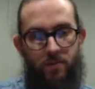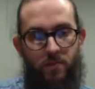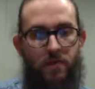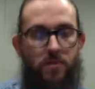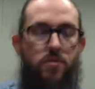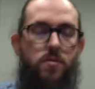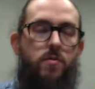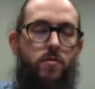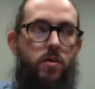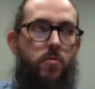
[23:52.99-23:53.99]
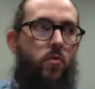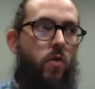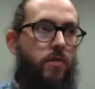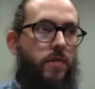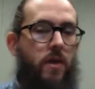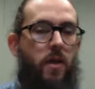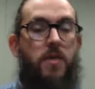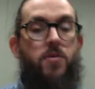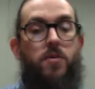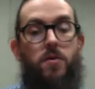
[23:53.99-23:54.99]
That's the number one. And
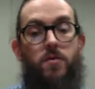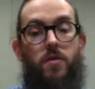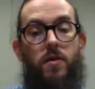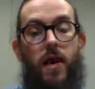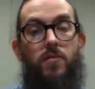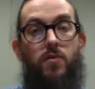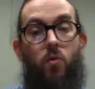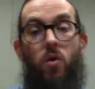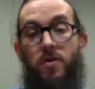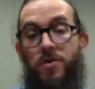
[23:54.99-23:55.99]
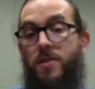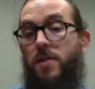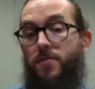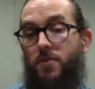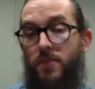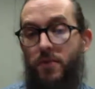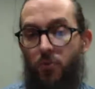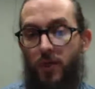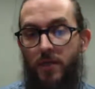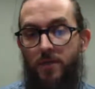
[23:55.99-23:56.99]
then you're going to have one self-serving
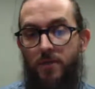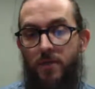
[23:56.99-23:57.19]
tweet.